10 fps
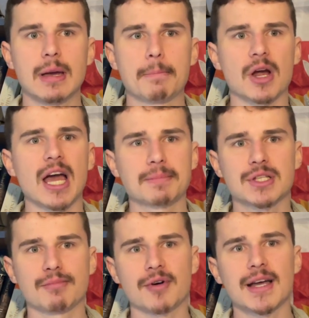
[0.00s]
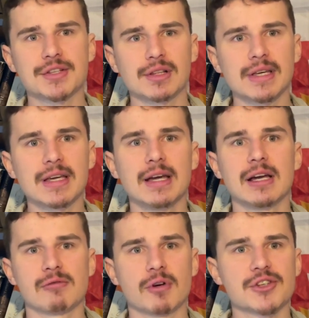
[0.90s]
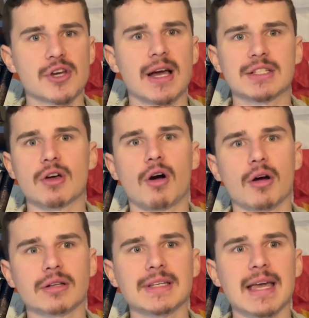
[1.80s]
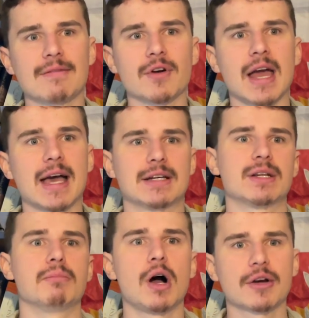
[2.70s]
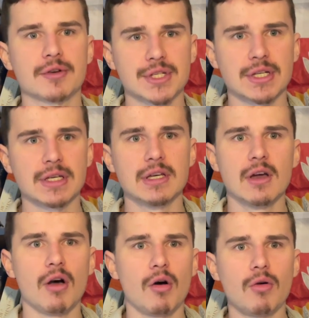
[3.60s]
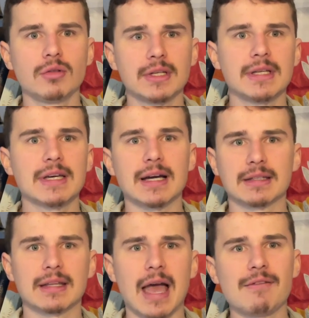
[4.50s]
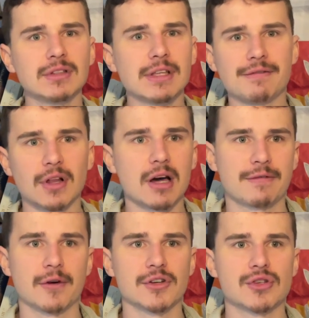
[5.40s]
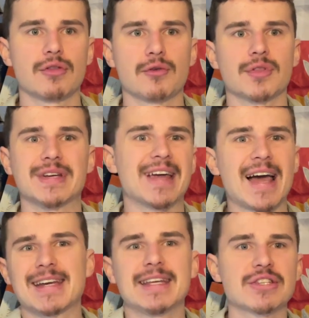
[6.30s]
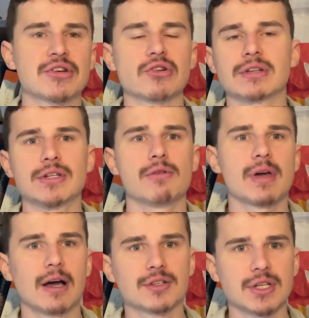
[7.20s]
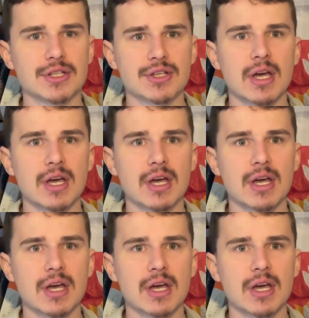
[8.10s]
Perhaps surprisingly, Russia has hardly ever had democracy, only a heavily flawed version through the 90s and early 2000s.